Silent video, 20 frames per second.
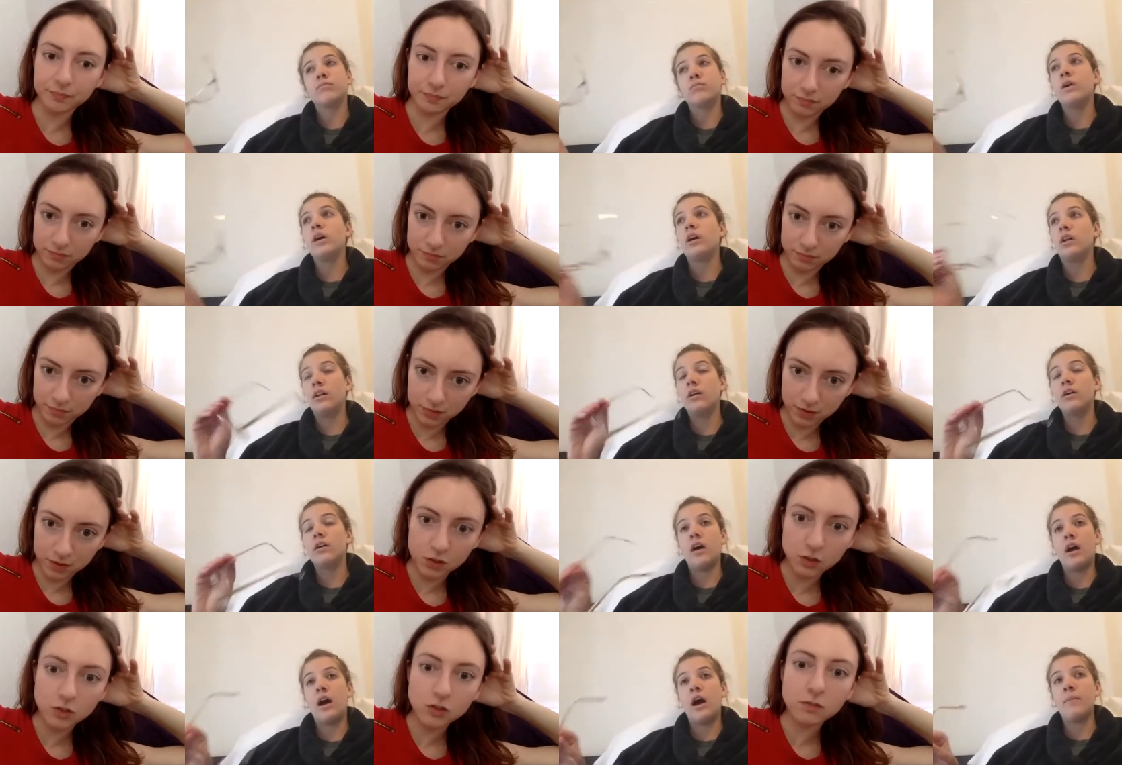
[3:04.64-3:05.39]
Speaker 1: Well,
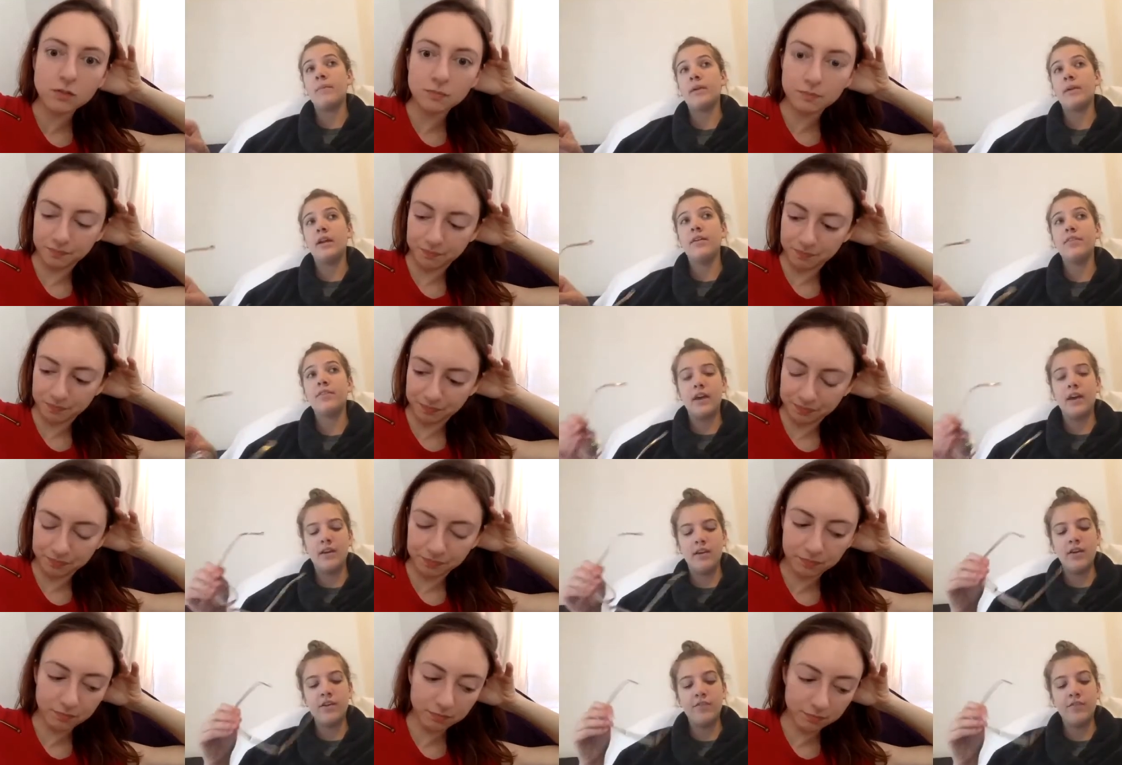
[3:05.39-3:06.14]
I mean,
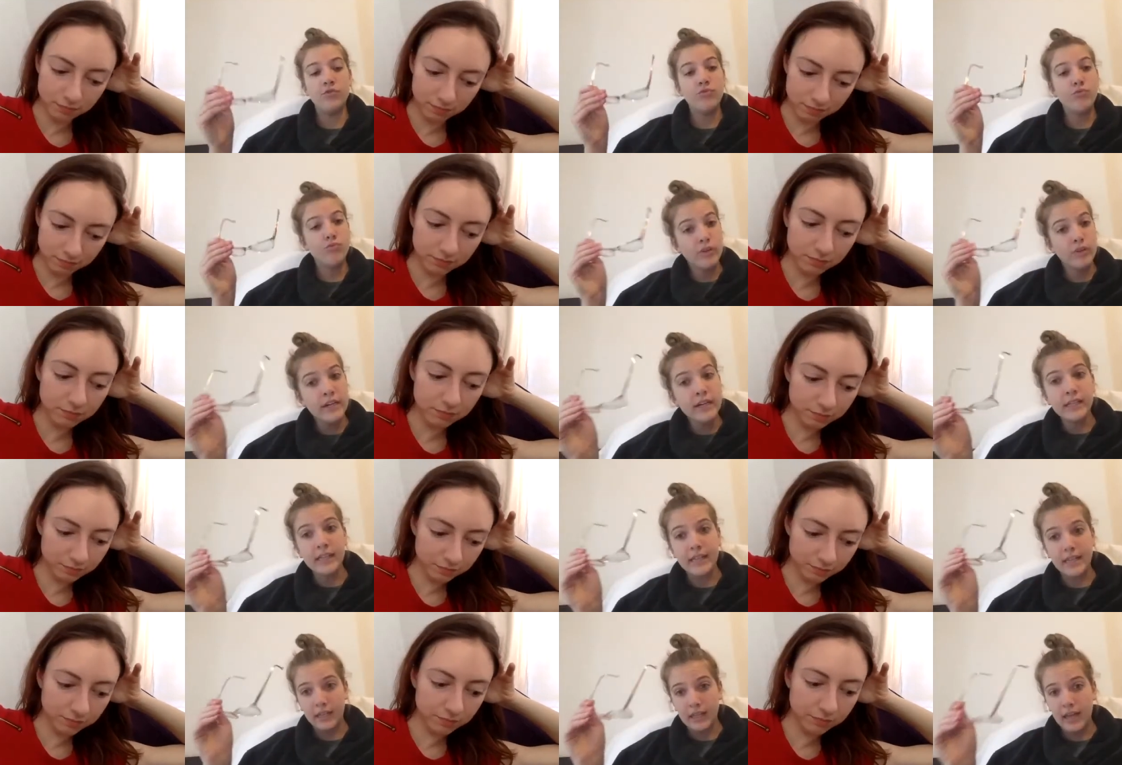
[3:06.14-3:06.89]
if you
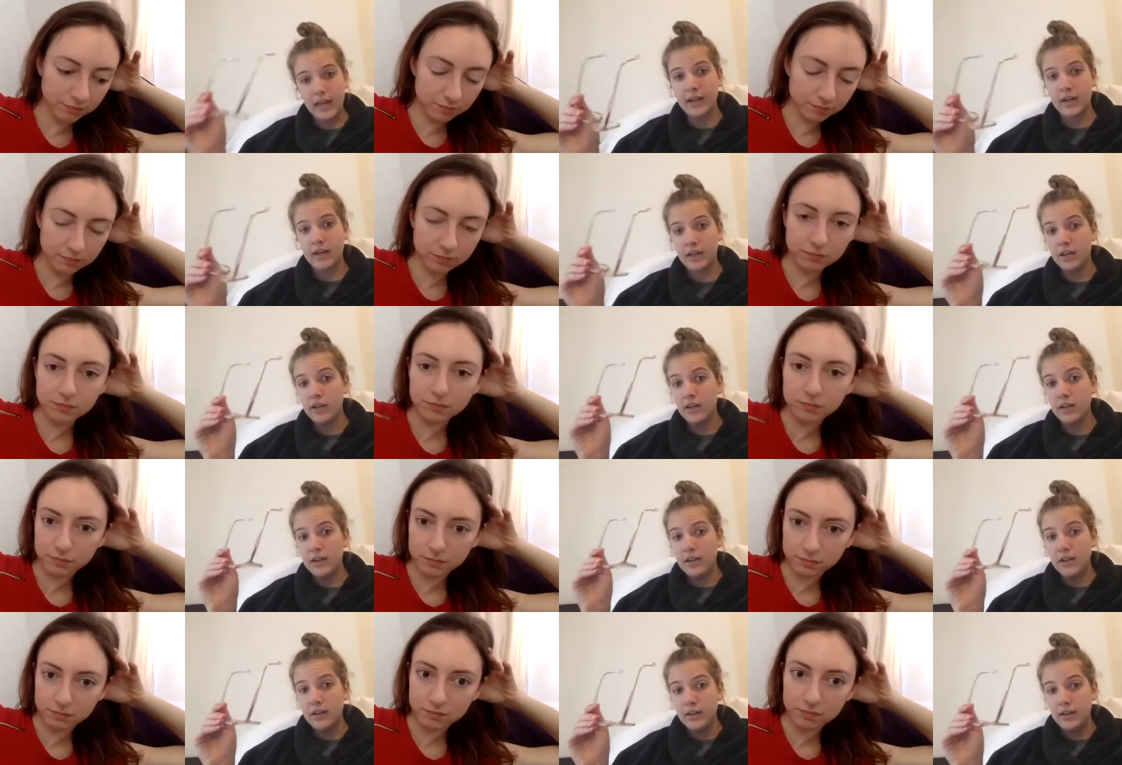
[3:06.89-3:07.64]
really let it
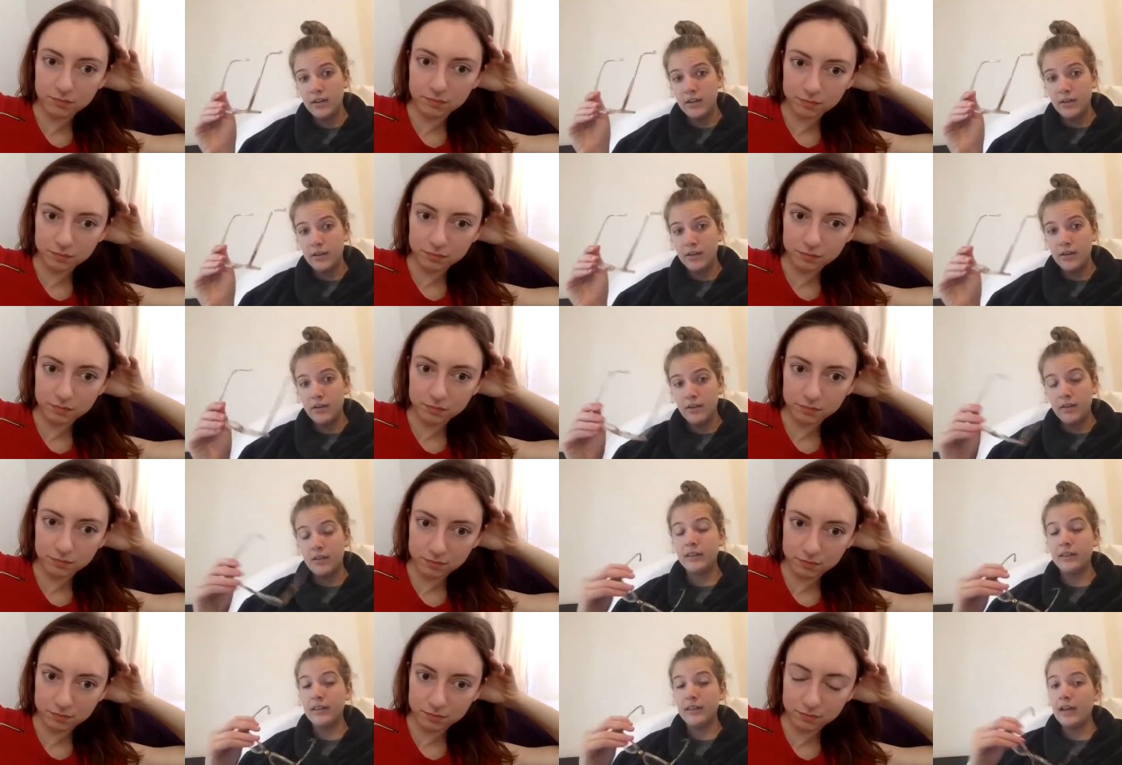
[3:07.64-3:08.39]

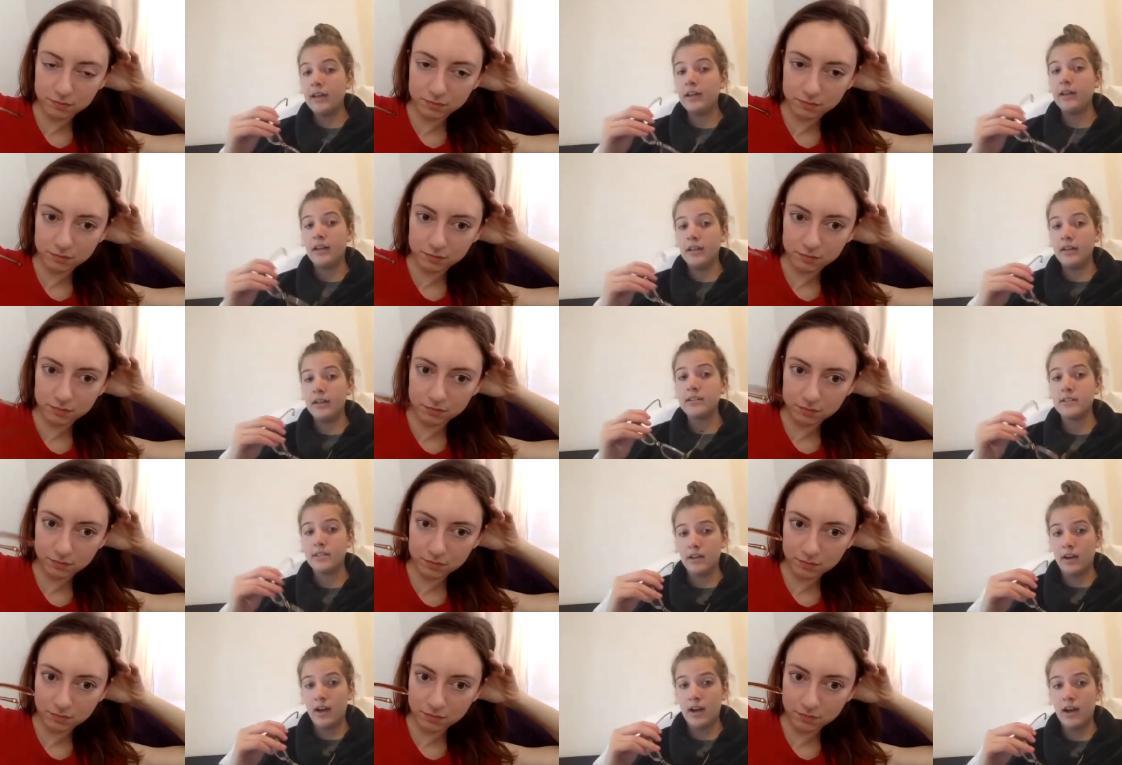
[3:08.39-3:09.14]
let it
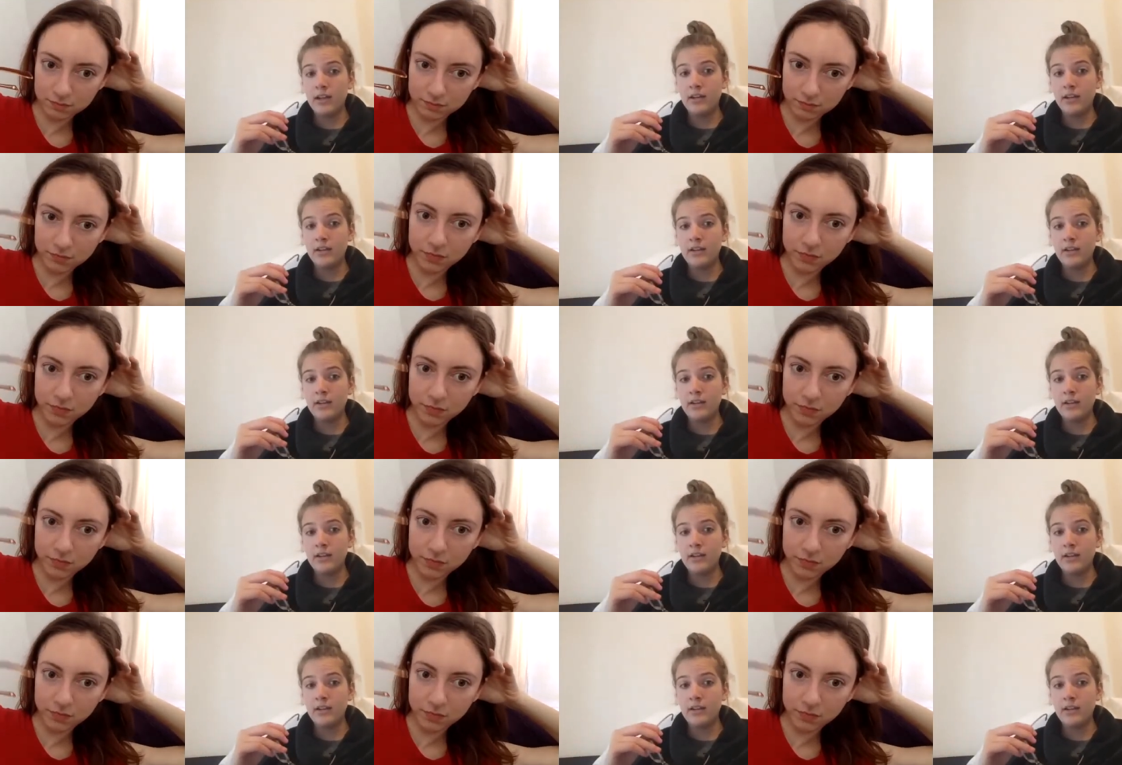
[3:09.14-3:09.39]
inside,